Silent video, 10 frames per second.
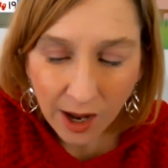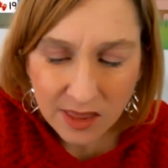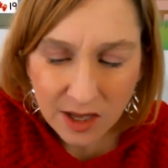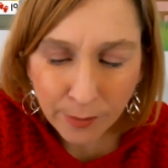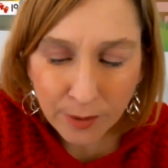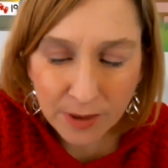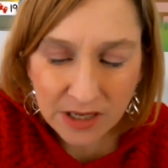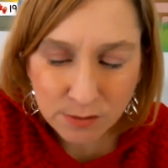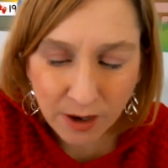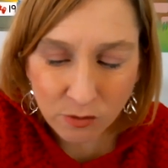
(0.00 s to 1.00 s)
I think I'm going to
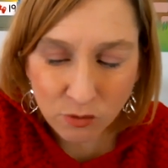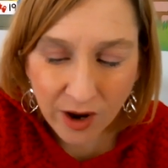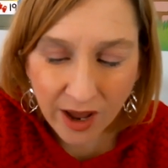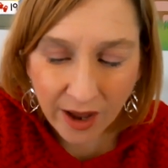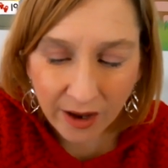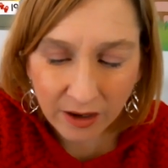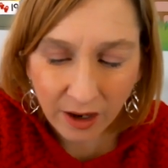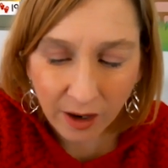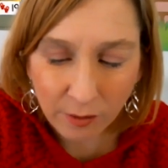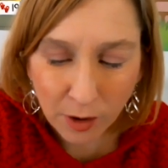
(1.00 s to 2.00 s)
mix my red
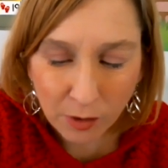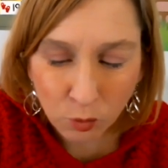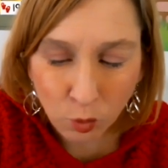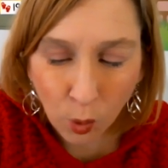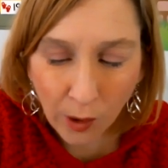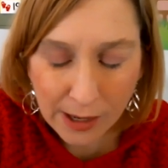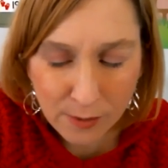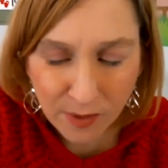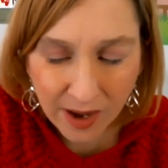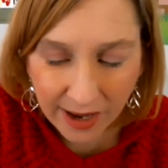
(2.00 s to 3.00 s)
and my
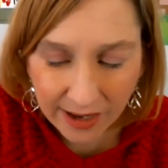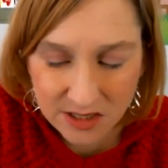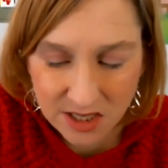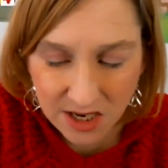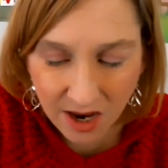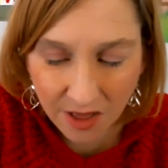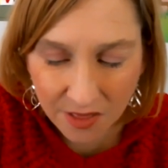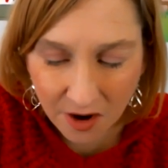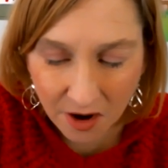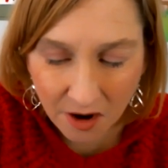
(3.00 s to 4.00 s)
white paint
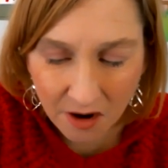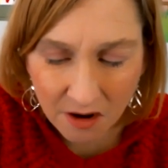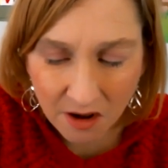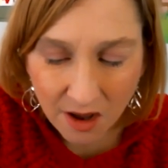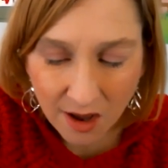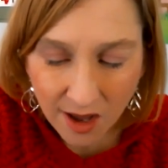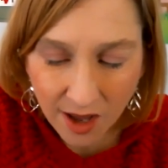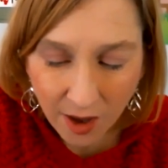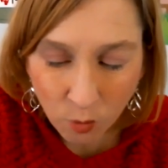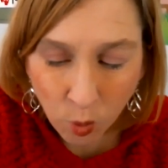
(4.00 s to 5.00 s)
together.
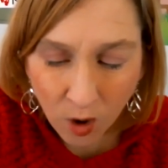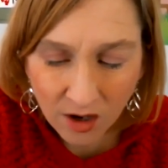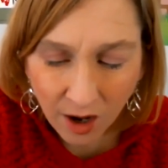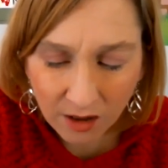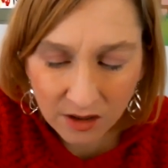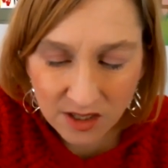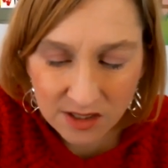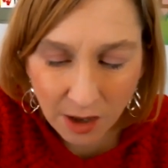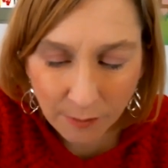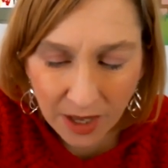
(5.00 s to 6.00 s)
And what color
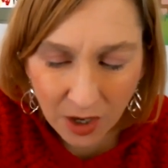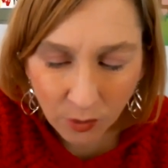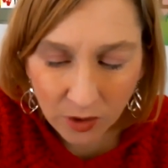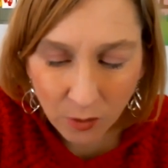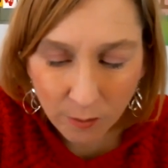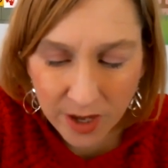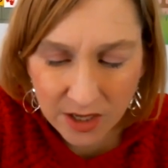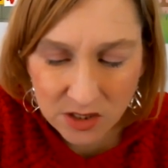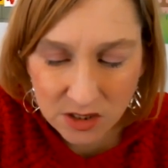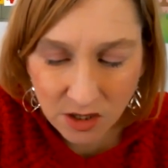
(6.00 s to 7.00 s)
does that make when you
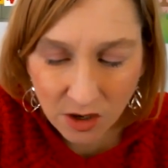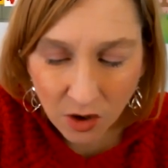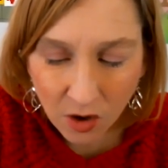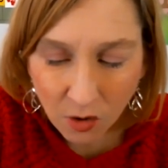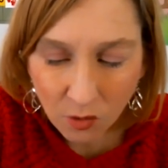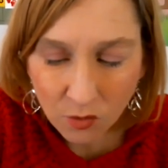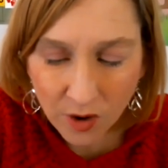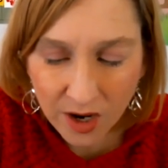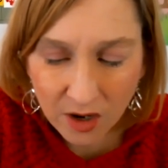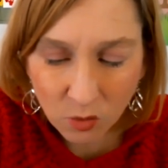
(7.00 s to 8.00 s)
mix
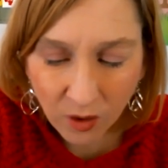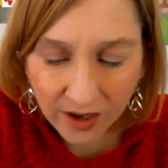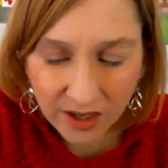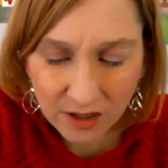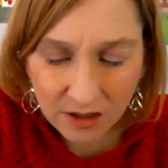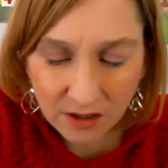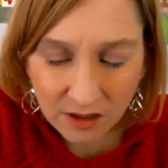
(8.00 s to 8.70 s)
red and white?